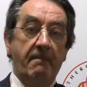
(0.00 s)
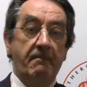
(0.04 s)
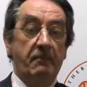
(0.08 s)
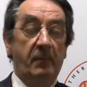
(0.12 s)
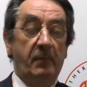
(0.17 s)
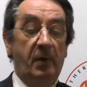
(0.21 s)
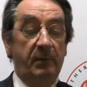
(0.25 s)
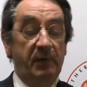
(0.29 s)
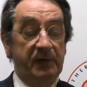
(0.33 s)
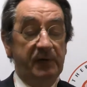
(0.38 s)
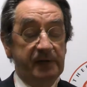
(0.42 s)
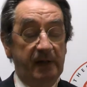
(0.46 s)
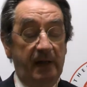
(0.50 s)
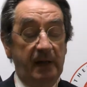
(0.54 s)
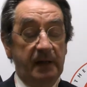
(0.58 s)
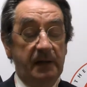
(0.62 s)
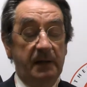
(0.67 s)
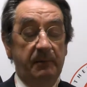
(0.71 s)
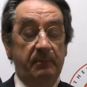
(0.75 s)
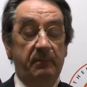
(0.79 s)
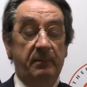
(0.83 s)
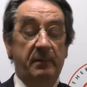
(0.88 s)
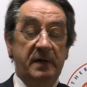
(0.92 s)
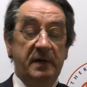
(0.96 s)
But
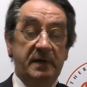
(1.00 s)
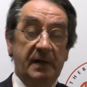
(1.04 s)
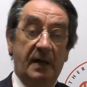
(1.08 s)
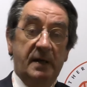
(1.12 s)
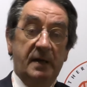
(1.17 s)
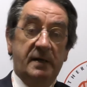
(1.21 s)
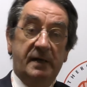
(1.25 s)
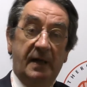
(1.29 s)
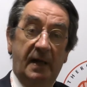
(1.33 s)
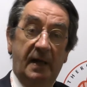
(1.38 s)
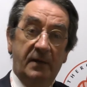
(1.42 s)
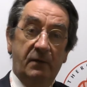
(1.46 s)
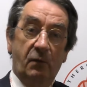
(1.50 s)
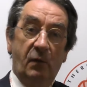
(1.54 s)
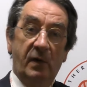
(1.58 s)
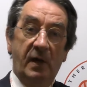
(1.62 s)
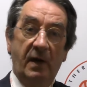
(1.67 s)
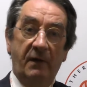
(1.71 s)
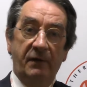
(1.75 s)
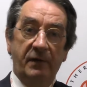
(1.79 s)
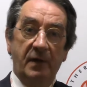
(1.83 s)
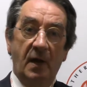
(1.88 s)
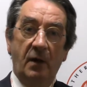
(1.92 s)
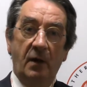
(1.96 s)
besides that, we
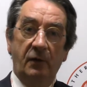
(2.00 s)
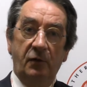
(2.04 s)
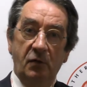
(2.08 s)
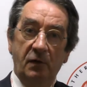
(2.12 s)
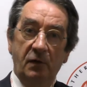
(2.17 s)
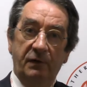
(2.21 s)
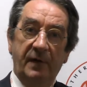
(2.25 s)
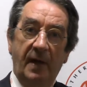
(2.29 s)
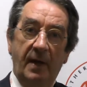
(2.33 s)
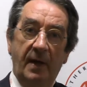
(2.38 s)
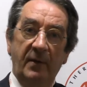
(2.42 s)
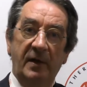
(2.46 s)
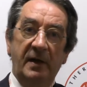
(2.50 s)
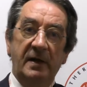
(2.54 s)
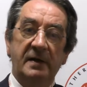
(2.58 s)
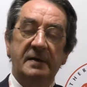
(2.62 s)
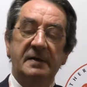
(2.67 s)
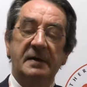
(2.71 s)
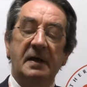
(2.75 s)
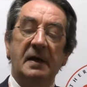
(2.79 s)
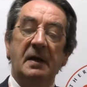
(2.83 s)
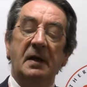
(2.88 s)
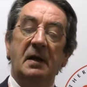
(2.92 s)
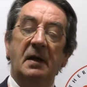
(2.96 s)
have now new
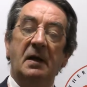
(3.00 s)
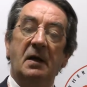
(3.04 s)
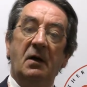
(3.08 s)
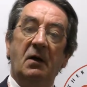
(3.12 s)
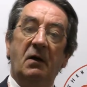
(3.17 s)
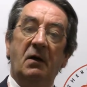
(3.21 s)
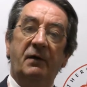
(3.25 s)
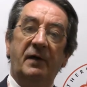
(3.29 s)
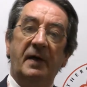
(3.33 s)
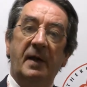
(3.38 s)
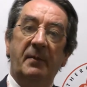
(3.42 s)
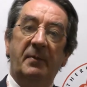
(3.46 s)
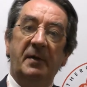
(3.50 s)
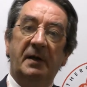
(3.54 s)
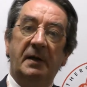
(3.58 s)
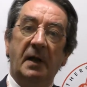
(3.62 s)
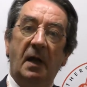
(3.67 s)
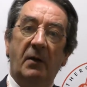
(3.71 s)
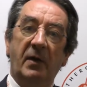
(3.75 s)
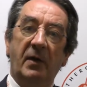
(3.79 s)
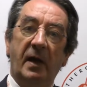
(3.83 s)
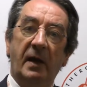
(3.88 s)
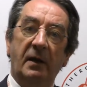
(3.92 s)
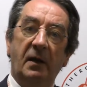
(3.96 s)
families of
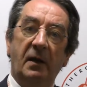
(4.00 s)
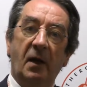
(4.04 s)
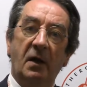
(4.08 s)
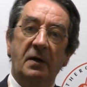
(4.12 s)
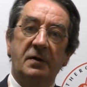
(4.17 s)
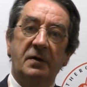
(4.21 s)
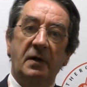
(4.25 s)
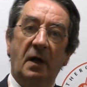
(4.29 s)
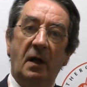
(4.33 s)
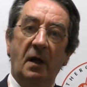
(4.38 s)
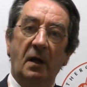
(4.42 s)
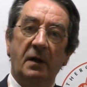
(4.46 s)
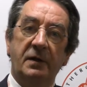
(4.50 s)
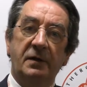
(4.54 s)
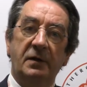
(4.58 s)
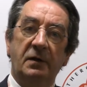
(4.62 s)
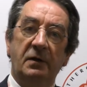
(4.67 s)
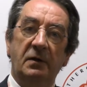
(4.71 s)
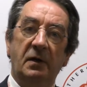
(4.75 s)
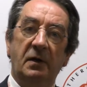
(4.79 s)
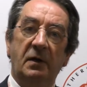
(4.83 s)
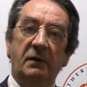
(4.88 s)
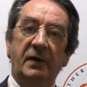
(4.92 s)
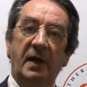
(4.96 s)
lipid-lowering drugs
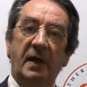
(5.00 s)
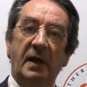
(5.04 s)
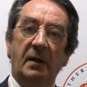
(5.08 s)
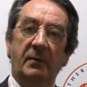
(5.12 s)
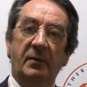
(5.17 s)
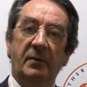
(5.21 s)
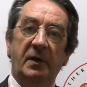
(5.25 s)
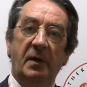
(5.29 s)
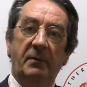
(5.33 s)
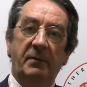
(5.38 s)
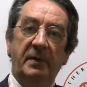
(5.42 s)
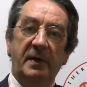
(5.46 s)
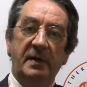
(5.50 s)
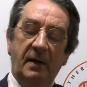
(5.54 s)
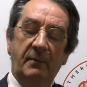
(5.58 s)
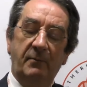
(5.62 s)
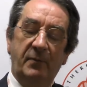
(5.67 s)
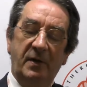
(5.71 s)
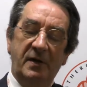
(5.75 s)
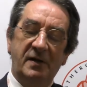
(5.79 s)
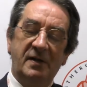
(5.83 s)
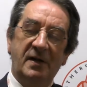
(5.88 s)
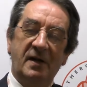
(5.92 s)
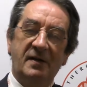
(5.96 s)
also available, the
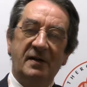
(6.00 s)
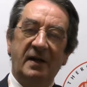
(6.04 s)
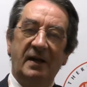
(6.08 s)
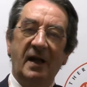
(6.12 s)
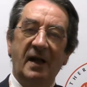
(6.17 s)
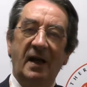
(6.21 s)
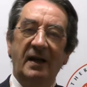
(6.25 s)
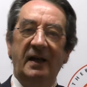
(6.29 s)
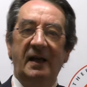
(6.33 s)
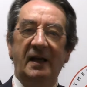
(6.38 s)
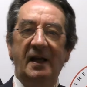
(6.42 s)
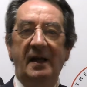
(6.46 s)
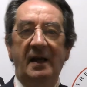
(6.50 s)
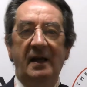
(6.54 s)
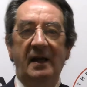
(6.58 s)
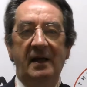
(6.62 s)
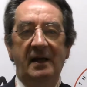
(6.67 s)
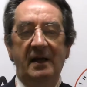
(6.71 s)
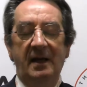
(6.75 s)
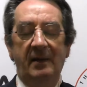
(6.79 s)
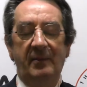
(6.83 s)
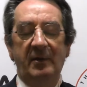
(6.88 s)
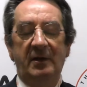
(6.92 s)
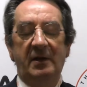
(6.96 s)

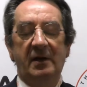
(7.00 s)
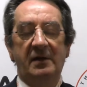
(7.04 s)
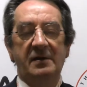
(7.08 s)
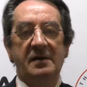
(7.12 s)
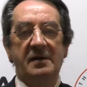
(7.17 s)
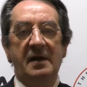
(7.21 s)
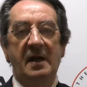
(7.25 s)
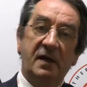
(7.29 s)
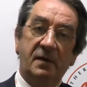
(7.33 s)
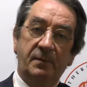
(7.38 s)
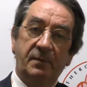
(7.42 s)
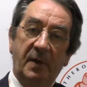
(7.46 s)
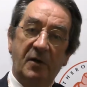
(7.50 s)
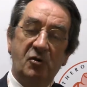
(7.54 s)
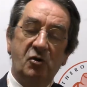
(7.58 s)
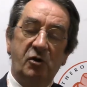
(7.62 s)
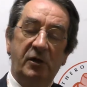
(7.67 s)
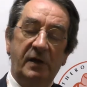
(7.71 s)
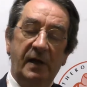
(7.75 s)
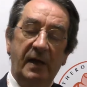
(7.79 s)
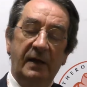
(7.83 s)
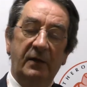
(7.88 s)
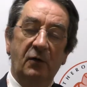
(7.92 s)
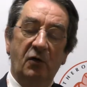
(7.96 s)
PCSK9 inhibitors,
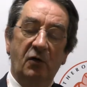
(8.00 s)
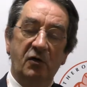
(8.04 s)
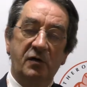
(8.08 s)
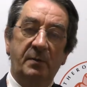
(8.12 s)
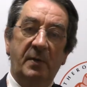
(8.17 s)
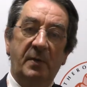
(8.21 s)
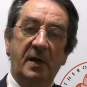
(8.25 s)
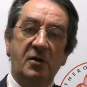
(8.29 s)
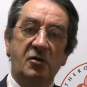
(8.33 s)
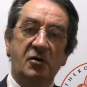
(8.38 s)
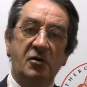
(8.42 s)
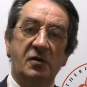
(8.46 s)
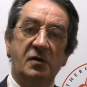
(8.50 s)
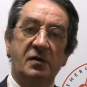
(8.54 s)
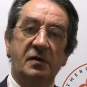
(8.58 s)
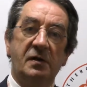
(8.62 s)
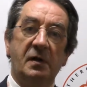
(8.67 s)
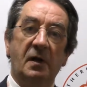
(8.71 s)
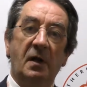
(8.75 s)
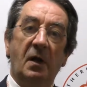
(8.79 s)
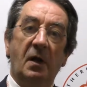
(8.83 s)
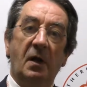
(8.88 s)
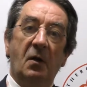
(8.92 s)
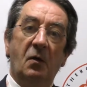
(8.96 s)
especially in those patients
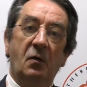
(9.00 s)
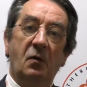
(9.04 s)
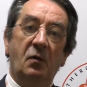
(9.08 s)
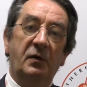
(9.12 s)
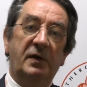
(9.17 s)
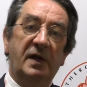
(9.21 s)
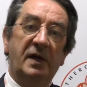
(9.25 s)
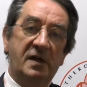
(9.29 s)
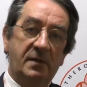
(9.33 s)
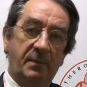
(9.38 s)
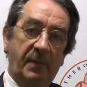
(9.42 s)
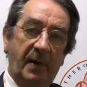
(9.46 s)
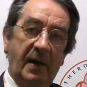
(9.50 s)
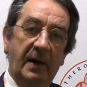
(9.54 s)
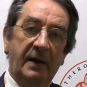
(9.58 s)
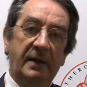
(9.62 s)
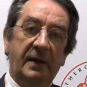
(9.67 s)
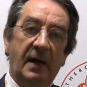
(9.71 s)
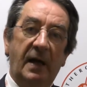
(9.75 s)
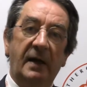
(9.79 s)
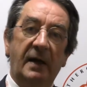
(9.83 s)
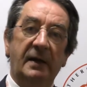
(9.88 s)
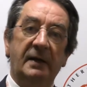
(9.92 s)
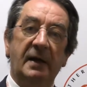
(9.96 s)
who, despite
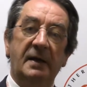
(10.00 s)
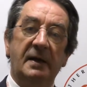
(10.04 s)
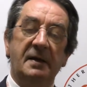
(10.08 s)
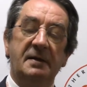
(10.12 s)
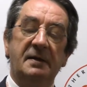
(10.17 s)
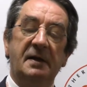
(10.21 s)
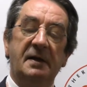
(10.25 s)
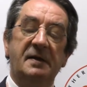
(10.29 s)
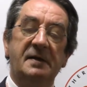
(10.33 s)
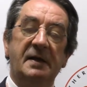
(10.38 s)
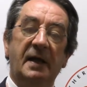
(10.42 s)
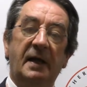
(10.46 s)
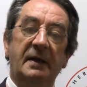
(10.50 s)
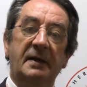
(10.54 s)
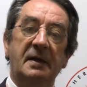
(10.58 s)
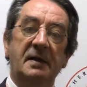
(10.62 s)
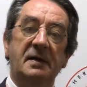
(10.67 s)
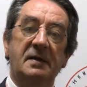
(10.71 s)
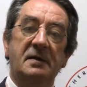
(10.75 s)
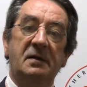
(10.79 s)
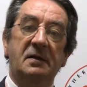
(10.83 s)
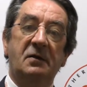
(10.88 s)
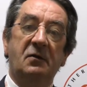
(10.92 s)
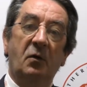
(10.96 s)
high-intensity
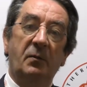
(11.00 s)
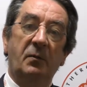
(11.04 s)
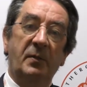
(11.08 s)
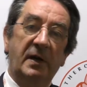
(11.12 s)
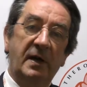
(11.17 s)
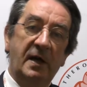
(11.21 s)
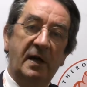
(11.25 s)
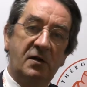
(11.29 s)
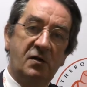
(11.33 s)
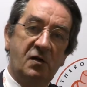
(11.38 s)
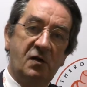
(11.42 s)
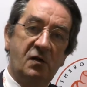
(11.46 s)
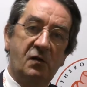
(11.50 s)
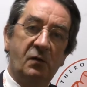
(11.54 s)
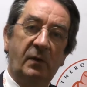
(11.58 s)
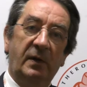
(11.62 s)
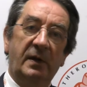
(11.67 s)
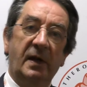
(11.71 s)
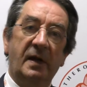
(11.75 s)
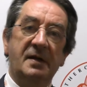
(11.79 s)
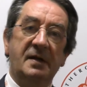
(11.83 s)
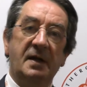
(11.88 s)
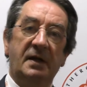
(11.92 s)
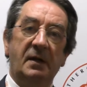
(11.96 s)
statins, combinations
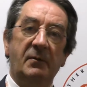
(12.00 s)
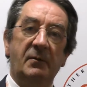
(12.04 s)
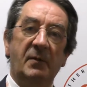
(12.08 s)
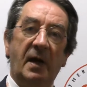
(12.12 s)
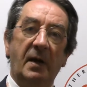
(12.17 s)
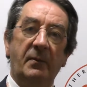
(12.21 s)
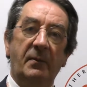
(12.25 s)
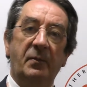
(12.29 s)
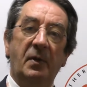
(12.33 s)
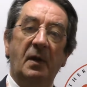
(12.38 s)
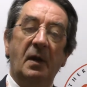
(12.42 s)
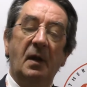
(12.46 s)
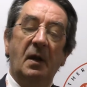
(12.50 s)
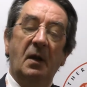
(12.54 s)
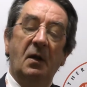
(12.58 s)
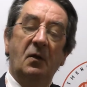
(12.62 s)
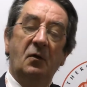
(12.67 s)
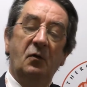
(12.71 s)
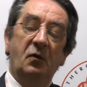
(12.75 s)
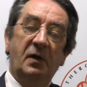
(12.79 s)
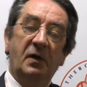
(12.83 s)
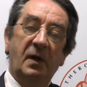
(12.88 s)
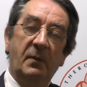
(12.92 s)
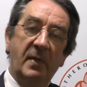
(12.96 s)
with ezetimibe,
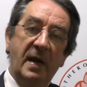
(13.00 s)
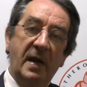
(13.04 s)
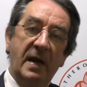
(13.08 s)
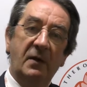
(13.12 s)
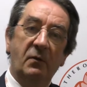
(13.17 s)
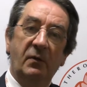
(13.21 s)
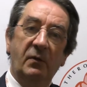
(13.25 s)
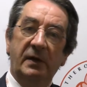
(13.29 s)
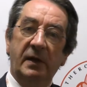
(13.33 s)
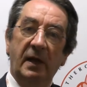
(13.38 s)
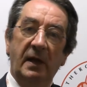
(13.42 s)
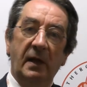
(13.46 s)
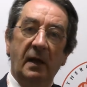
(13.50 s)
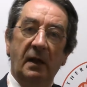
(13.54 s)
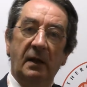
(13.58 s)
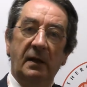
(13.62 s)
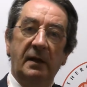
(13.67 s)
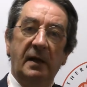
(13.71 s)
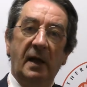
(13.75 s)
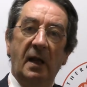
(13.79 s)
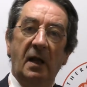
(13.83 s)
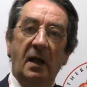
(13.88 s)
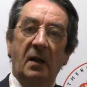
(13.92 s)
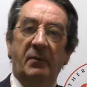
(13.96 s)
who remain with an
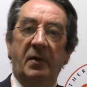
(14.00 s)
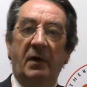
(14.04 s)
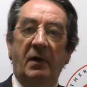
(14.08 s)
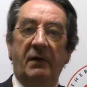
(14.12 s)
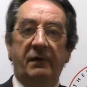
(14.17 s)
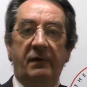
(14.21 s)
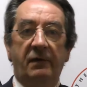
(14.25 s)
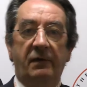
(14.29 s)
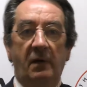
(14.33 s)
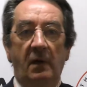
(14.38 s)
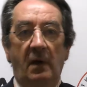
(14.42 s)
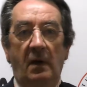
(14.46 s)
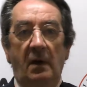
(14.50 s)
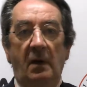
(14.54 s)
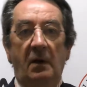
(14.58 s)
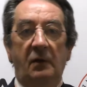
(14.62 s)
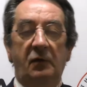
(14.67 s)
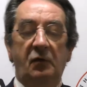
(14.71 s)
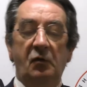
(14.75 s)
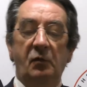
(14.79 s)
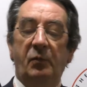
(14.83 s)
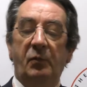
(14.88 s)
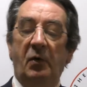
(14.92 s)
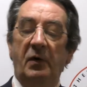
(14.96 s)
LDL above
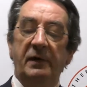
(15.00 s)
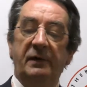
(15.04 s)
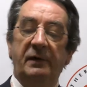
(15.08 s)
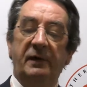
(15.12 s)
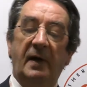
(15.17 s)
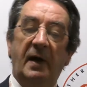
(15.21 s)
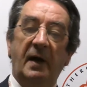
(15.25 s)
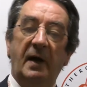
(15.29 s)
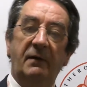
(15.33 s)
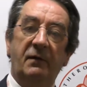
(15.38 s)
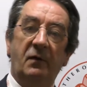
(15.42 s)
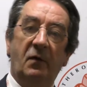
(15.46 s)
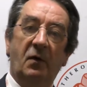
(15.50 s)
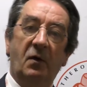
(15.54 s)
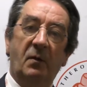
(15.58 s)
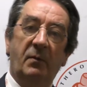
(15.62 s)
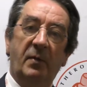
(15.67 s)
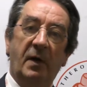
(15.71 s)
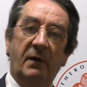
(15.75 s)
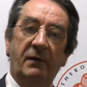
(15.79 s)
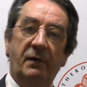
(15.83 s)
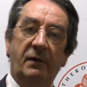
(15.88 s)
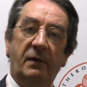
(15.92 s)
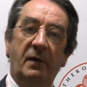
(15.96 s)
2.5 or
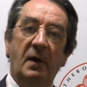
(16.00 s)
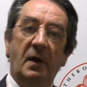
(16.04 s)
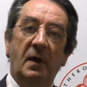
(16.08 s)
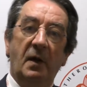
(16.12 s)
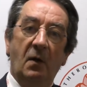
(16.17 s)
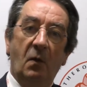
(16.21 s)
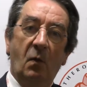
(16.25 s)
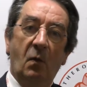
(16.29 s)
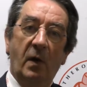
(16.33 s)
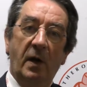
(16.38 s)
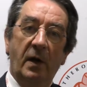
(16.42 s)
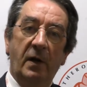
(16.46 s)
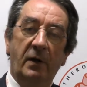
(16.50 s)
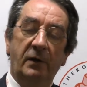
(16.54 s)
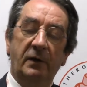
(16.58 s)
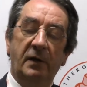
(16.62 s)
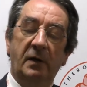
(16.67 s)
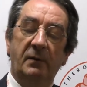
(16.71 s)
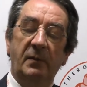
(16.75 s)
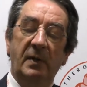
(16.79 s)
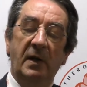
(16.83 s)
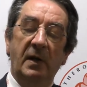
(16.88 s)
above 100